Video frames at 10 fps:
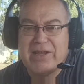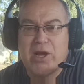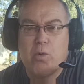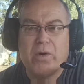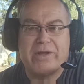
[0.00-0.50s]
So there
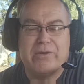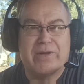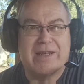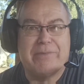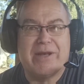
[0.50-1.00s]
you go. What do
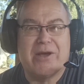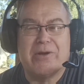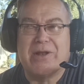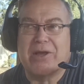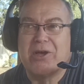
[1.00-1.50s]
you think? Let me
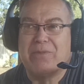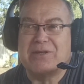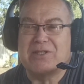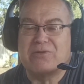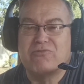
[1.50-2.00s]
know in the
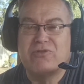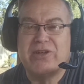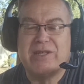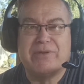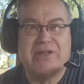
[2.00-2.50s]
comments. I'd
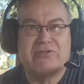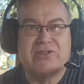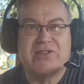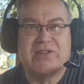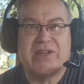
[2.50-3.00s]
really be
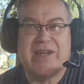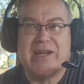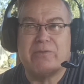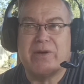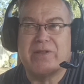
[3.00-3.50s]
interested to
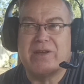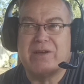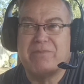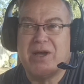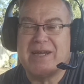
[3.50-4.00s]
hear
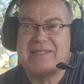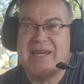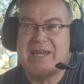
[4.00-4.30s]
whether my